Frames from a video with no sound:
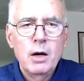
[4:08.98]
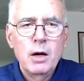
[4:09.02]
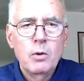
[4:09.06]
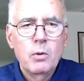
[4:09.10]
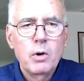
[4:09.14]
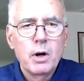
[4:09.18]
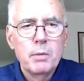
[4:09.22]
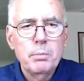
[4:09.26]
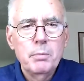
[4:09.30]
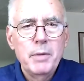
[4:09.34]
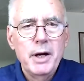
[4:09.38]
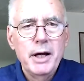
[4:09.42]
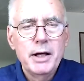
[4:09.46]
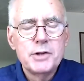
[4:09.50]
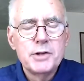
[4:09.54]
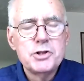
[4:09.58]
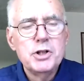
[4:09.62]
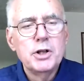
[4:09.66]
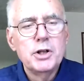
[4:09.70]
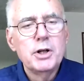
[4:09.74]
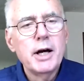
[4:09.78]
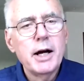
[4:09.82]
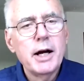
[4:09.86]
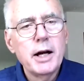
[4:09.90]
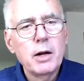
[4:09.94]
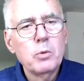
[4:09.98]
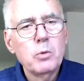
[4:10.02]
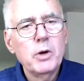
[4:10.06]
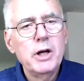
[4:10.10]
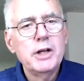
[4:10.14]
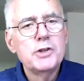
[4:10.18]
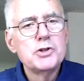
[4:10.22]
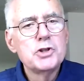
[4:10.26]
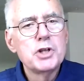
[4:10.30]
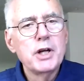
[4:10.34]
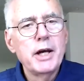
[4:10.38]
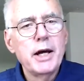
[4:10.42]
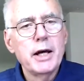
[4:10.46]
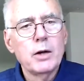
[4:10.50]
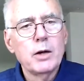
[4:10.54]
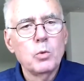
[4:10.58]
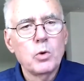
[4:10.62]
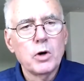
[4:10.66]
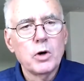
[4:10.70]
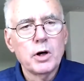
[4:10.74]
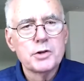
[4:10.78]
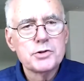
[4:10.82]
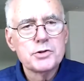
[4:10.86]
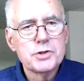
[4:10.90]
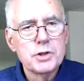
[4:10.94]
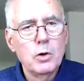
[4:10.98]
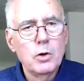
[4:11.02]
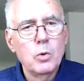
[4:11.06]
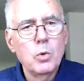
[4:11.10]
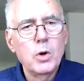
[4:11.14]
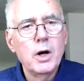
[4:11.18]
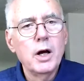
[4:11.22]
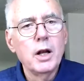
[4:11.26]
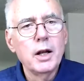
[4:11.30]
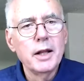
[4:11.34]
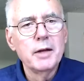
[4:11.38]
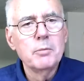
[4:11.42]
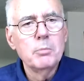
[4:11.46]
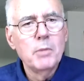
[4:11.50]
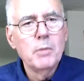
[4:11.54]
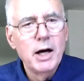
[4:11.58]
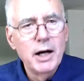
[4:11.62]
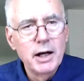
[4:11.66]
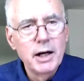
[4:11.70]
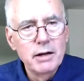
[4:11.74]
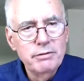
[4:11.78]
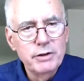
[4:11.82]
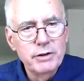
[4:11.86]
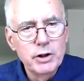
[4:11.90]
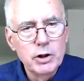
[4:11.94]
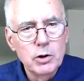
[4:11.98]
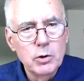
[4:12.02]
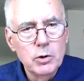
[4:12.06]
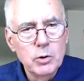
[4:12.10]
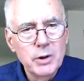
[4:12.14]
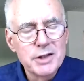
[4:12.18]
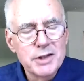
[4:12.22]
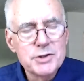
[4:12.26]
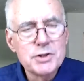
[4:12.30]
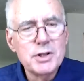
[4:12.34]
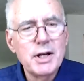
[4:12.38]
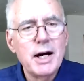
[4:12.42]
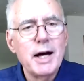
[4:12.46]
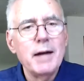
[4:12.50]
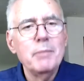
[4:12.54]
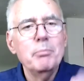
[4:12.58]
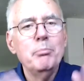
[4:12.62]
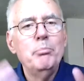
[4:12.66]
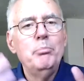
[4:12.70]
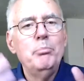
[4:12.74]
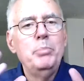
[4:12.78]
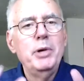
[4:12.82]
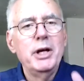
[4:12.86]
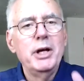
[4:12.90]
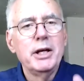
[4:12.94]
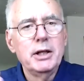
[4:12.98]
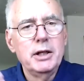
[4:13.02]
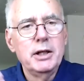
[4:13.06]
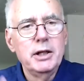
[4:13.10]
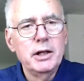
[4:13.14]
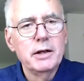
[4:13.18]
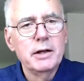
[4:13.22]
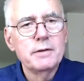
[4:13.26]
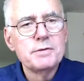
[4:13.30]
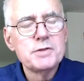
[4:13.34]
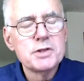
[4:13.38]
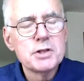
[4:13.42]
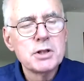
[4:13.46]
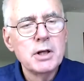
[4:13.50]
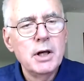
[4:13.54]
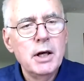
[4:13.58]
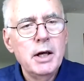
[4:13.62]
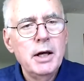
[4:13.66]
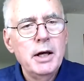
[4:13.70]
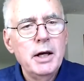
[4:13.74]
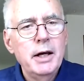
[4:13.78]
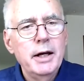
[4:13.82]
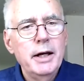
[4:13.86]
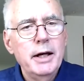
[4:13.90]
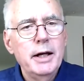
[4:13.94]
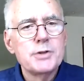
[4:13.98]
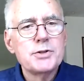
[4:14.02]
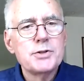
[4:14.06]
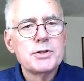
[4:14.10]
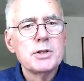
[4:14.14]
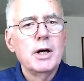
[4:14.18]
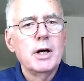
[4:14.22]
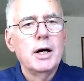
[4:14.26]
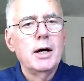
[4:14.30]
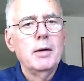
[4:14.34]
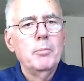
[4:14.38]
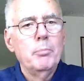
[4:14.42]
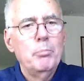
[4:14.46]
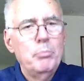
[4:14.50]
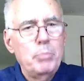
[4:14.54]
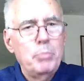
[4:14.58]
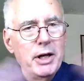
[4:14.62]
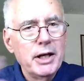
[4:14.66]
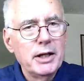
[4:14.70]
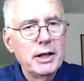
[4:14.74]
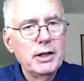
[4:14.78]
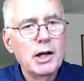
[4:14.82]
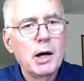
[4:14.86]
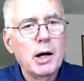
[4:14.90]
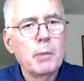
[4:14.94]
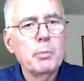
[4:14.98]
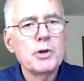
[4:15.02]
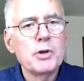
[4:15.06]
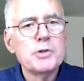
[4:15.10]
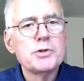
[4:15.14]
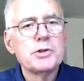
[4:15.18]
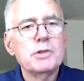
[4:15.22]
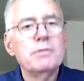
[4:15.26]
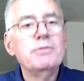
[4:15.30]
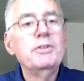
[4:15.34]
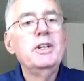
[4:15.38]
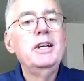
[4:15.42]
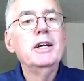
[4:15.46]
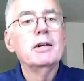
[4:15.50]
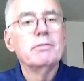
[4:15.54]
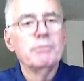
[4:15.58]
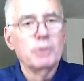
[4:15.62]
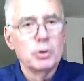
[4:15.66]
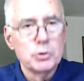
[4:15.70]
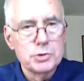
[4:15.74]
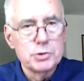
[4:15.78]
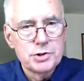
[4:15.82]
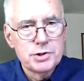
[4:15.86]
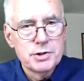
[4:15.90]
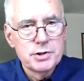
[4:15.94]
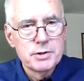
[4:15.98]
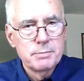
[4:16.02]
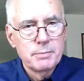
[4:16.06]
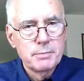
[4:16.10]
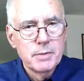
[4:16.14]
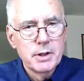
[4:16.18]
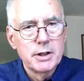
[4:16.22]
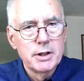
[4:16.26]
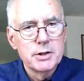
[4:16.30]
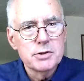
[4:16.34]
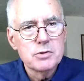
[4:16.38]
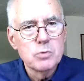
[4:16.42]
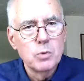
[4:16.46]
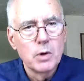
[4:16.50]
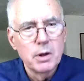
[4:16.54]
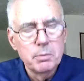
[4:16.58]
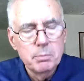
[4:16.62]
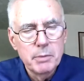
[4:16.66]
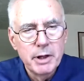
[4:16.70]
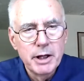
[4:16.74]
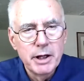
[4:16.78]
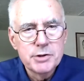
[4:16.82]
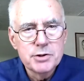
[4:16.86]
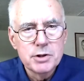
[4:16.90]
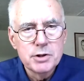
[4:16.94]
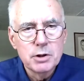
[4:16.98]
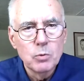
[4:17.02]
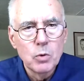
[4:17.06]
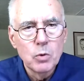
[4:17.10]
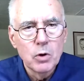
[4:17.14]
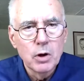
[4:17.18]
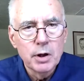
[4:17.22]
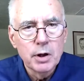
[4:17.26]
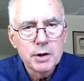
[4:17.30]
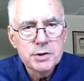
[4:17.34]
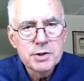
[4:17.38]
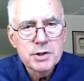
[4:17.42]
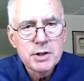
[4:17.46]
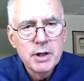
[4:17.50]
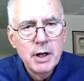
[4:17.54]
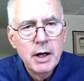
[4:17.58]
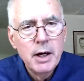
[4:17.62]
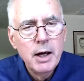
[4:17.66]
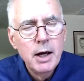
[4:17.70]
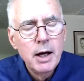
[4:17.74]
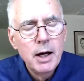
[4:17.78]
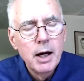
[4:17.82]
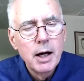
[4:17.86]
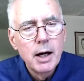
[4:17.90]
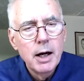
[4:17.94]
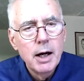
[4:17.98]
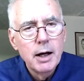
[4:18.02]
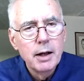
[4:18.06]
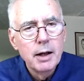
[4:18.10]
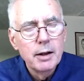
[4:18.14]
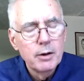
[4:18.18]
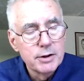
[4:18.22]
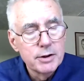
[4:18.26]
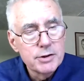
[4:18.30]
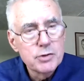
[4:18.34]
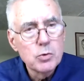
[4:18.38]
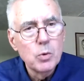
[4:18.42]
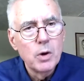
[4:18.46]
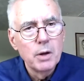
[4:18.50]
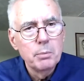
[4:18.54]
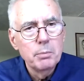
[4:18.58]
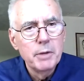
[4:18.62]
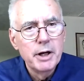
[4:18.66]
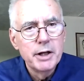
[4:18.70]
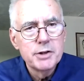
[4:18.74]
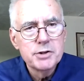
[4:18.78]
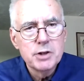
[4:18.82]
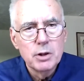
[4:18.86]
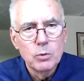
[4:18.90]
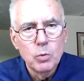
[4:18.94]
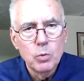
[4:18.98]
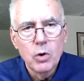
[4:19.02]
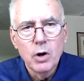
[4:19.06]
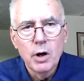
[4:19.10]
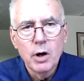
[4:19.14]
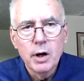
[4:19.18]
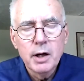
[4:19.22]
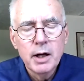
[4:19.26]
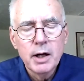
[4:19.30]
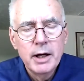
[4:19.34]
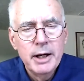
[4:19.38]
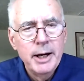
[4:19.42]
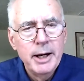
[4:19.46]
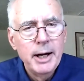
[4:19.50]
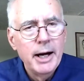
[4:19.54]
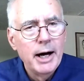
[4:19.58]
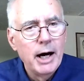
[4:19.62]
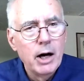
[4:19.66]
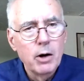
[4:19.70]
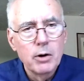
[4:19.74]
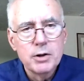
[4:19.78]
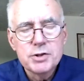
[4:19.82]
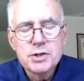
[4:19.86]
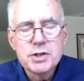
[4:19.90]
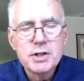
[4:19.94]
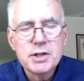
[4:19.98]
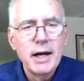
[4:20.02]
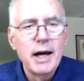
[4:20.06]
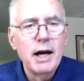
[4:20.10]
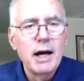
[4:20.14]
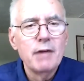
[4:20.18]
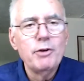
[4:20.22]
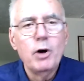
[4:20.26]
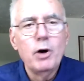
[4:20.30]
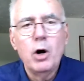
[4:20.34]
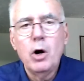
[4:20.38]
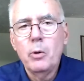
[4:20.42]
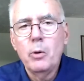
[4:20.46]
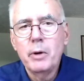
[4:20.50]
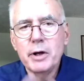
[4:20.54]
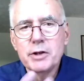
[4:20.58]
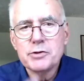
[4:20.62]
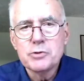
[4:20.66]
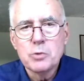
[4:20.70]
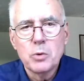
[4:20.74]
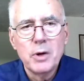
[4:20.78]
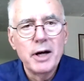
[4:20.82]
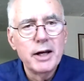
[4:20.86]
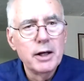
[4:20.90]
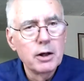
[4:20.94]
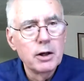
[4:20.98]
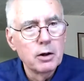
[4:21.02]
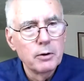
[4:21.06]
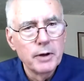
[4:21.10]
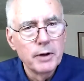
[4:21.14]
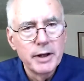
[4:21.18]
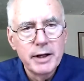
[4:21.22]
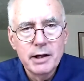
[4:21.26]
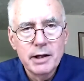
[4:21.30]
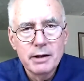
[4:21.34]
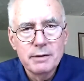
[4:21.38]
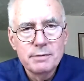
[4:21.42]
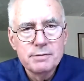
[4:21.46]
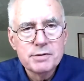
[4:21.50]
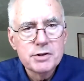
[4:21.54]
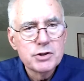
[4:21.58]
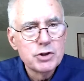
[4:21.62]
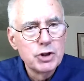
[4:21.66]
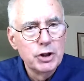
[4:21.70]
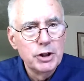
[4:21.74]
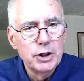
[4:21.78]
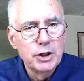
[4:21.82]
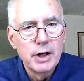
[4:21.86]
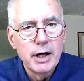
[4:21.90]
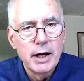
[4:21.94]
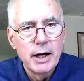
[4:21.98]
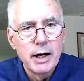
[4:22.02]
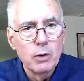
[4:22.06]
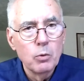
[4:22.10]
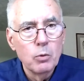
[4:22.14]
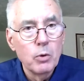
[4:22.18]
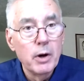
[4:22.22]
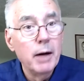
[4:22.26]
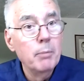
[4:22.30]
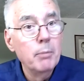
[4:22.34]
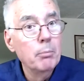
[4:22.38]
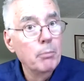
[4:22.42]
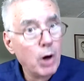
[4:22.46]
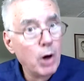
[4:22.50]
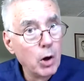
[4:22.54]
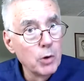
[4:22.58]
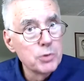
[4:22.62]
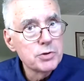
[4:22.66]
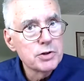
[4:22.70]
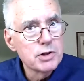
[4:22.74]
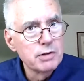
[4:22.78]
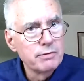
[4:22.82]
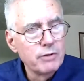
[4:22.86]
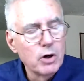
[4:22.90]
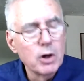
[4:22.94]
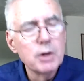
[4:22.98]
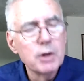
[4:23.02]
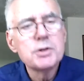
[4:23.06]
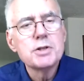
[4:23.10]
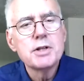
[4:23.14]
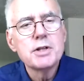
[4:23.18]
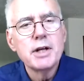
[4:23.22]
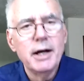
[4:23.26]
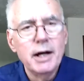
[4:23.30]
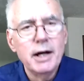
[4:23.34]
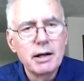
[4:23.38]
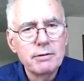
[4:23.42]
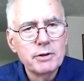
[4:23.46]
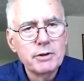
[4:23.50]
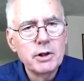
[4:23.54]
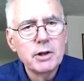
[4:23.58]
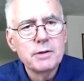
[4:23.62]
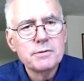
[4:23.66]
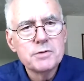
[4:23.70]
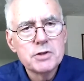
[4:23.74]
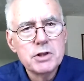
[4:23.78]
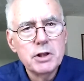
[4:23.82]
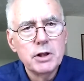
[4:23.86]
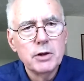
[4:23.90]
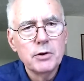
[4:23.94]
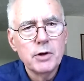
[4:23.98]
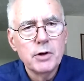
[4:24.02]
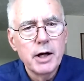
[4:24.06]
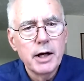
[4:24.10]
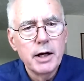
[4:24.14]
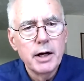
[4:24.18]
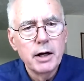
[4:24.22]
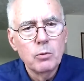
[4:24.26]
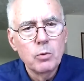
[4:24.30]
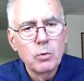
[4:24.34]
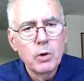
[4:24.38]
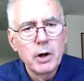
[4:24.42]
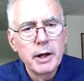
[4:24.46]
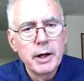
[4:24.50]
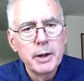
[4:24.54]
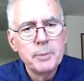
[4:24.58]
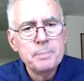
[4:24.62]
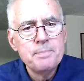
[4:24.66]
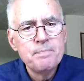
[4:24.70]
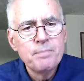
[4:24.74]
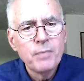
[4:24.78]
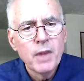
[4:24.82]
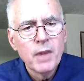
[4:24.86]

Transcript: What makes United Way Chad work so well, in my view, is not big gifts. It's big numbers of givers is what makes it works. It's what makes it work. Our staff always regularly gives to United Way. Most of our staff gives to United Way.